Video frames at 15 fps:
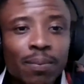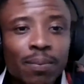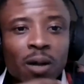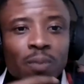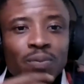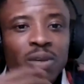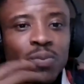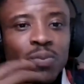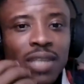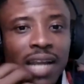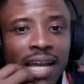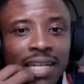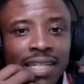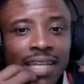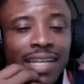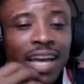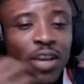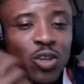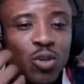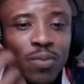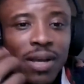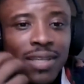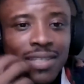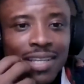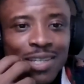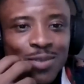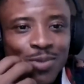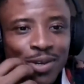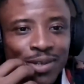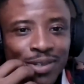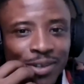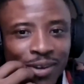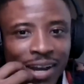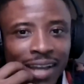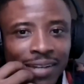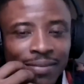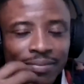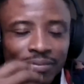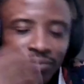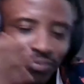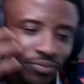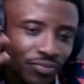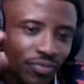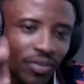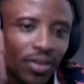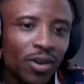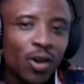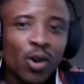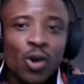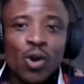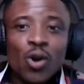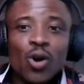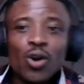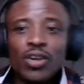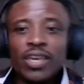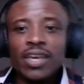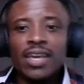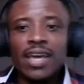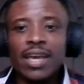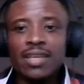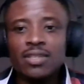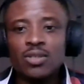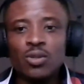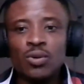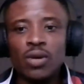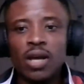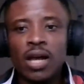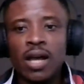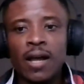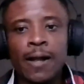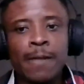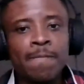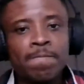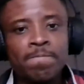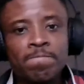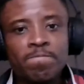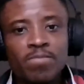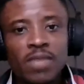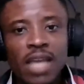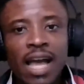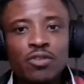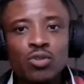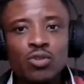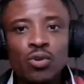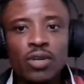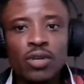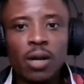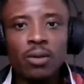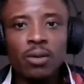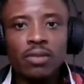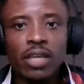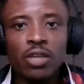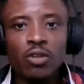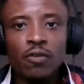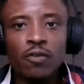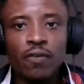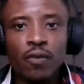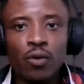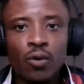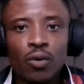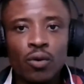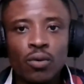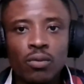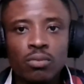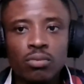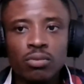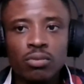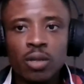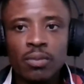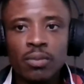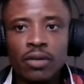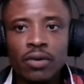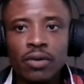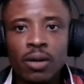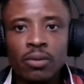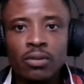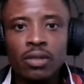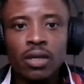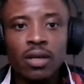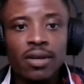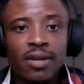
about people that are there. They are humans as well, all right? Okay, guys. So uh, I have to go now. Thank you for coming around.